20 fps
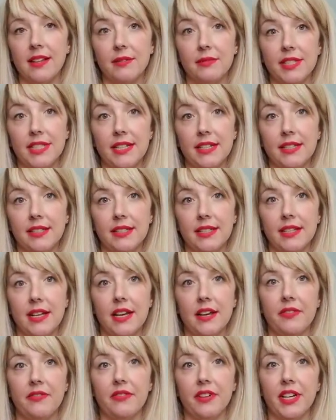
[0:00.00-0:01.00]
That was it.
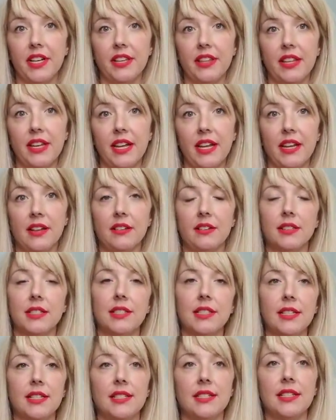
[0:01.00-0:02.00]
Everything
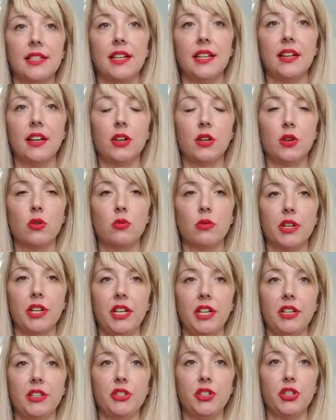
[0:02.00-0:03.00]
else is knit
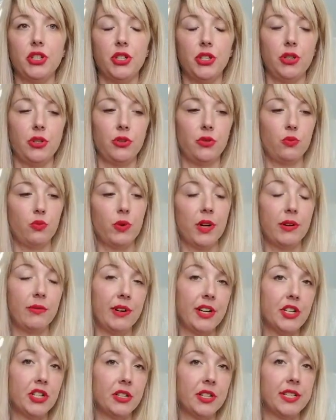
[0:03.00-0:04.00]
according to
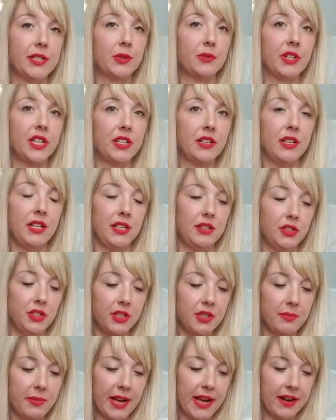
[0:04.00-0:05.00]
what Rachel has written
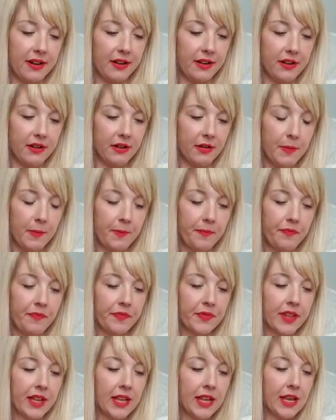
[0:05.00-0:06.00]
into the pattern.
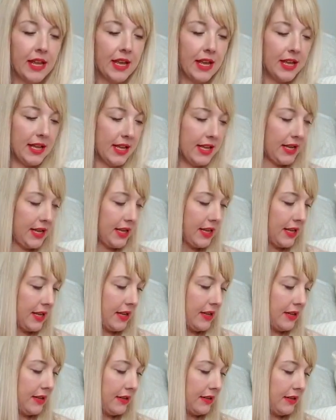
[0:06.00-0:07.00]

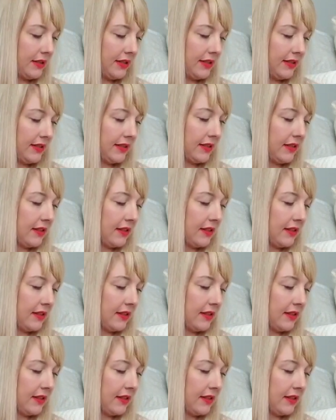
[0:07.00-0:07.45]
And